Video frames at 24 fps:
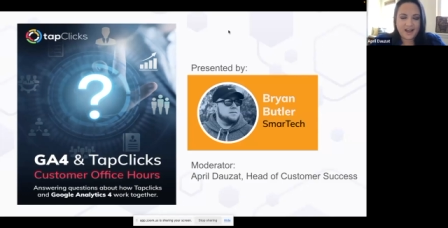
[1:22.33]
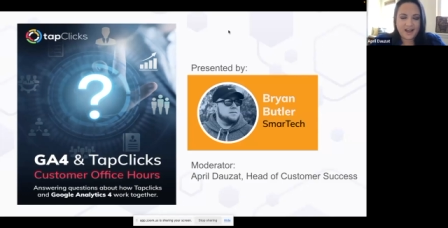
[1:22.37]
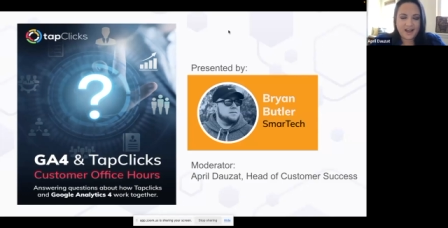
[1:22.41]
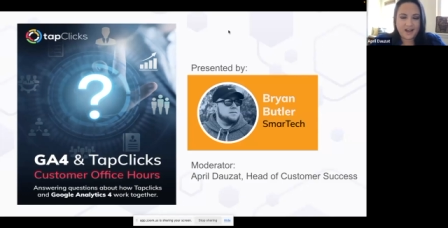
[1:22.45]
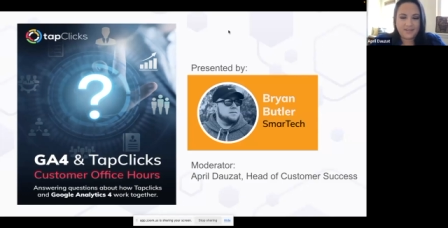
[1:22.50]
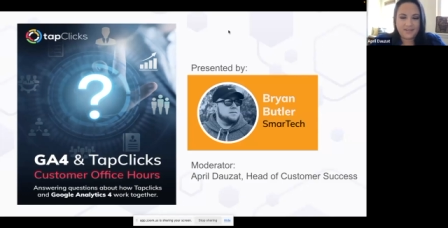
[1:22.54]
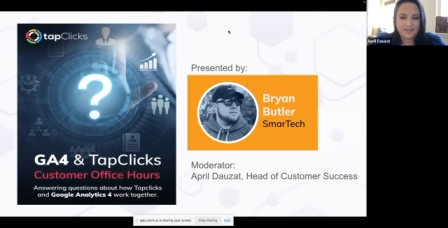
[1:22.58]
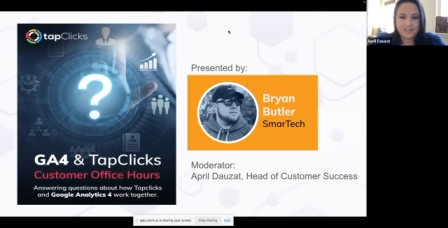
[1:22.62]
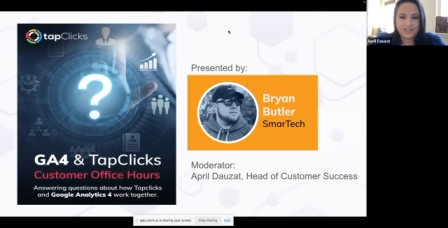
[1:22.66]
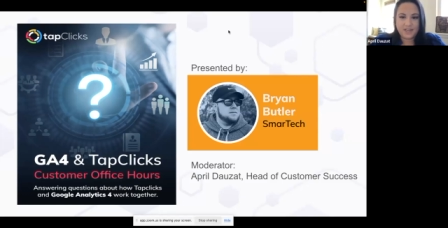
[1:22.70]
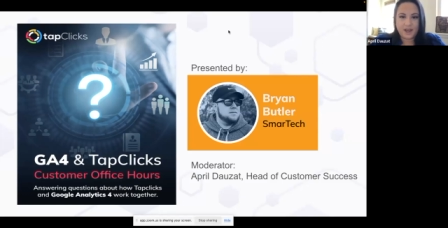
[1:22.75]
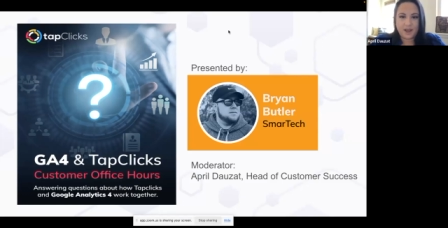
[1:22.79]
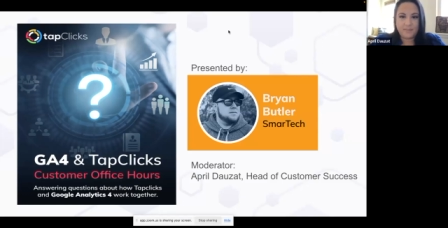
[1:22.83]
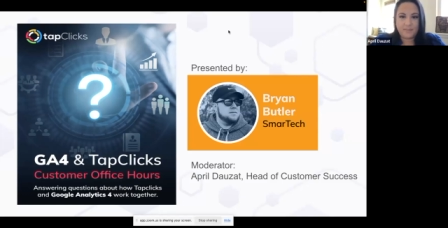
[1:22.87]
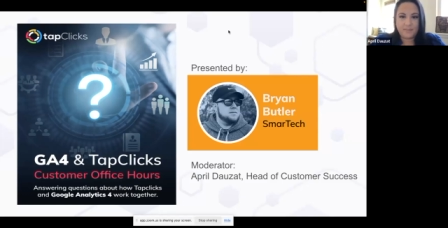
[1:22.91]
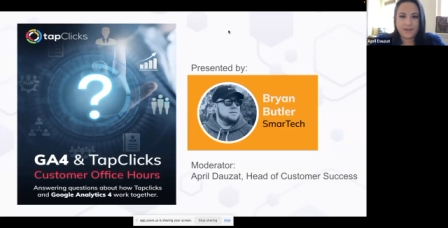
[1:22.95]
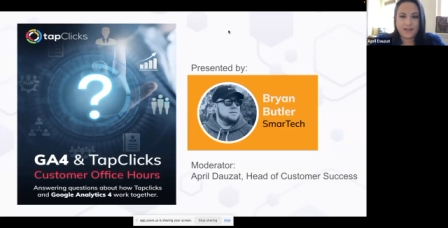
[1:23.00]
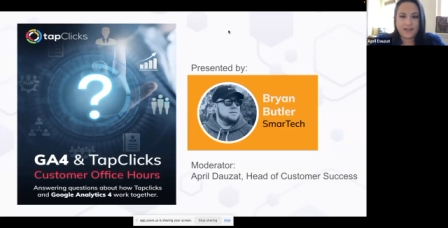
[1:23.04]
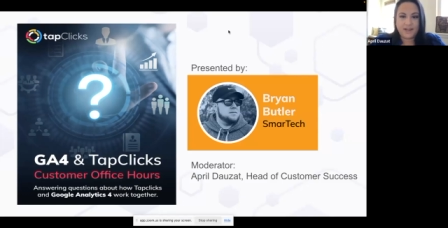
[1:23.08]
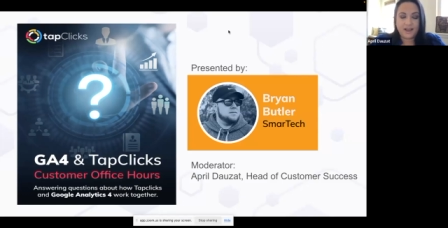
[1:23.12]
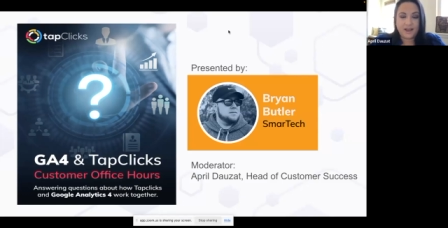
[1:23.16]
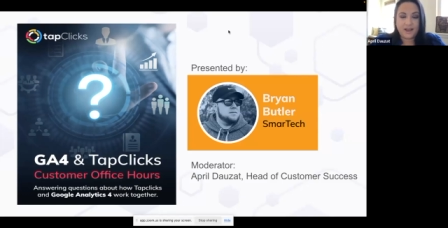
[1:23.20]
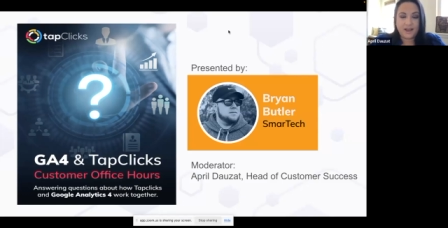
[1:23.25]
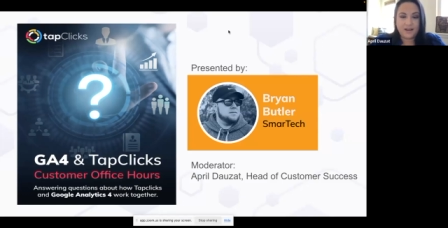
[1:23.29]
on the
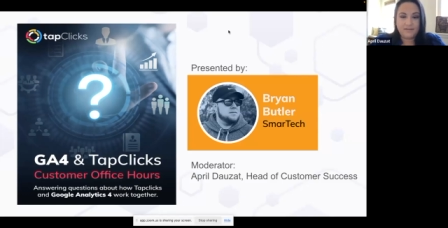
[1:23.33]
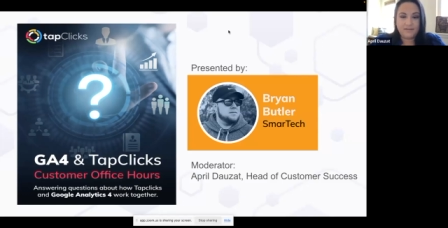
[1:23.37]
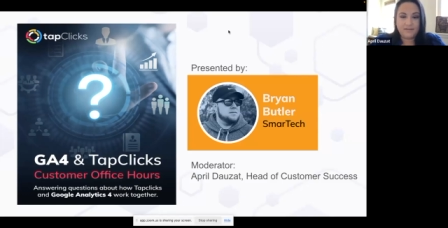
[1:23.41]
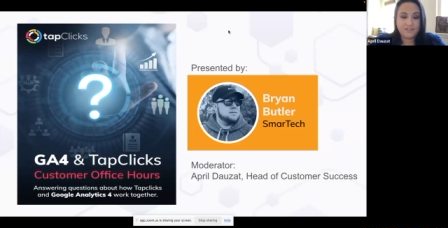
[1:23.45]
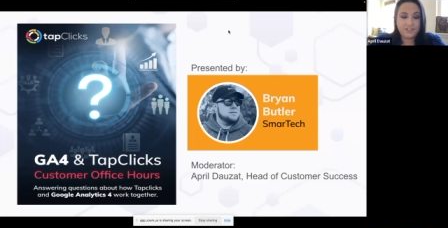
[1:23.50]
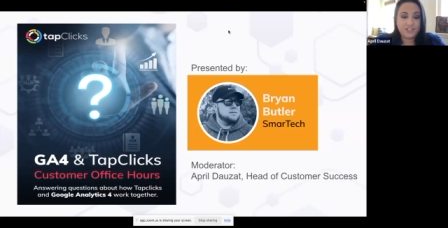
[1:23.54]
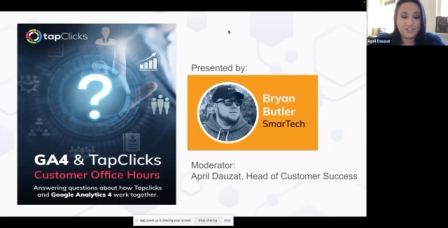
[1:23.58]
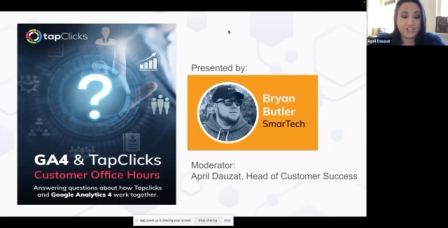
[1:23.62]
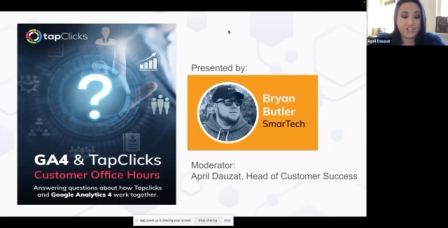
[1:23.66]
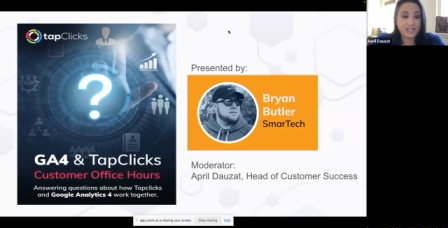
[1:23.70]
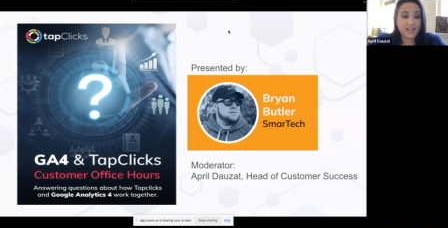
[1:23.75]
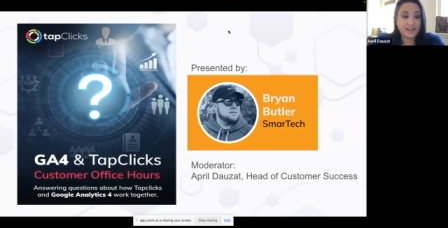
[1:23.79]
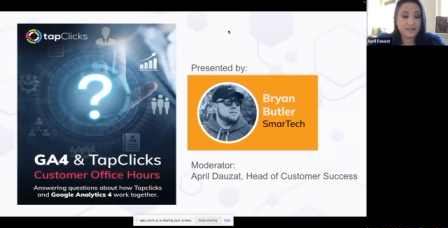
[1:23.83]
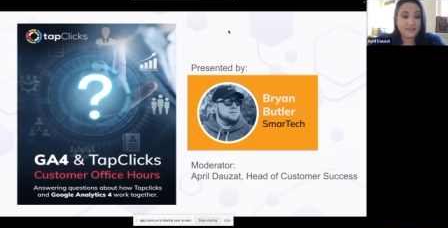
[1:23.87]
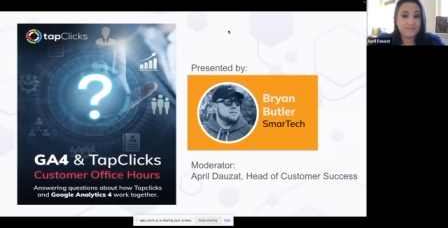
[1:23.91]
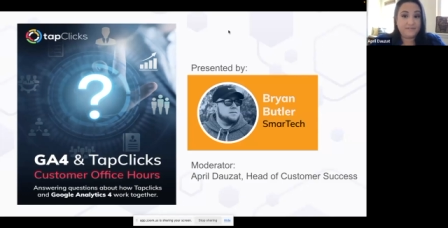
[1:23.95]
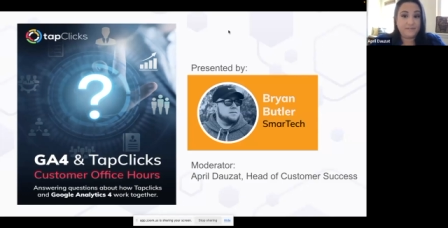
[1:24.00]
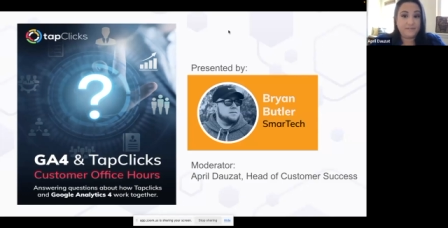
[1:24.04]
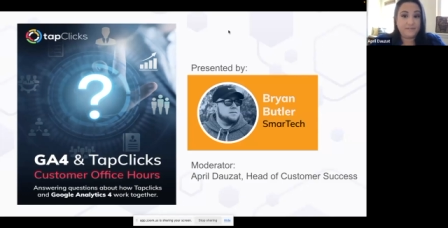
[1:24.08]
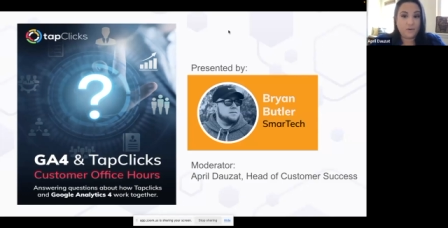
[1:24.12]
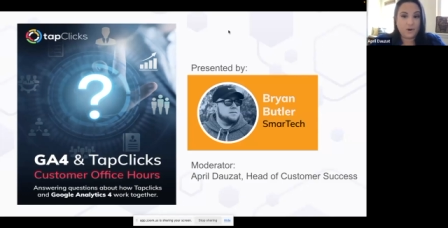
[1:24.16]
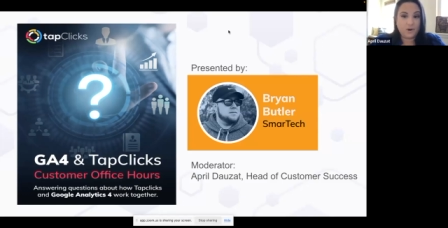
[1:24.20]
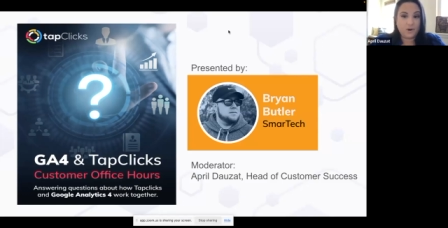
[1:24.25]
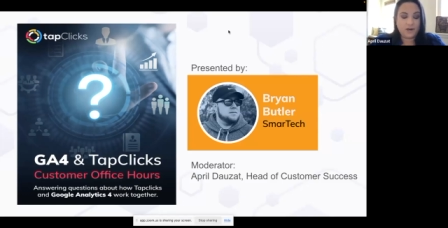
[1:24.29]
topic of
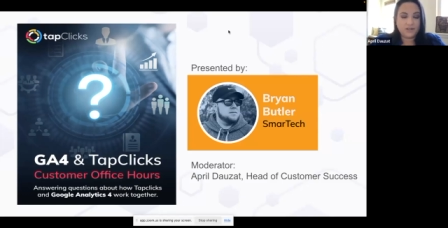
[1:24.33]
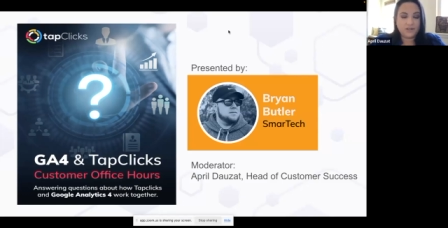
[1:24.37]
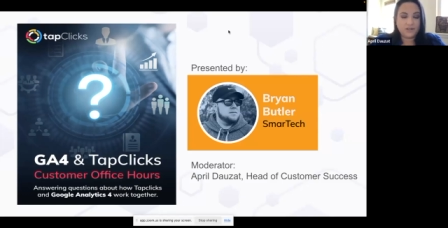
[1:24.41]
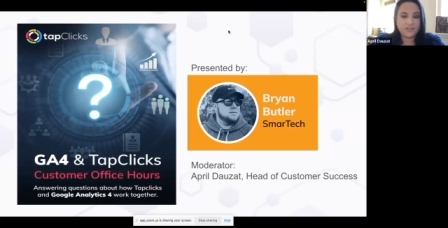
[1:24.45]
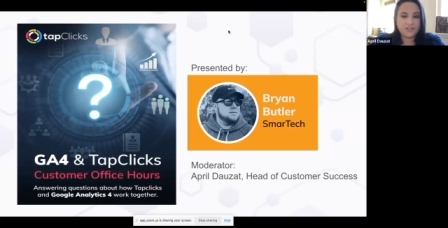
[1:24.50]
GA4.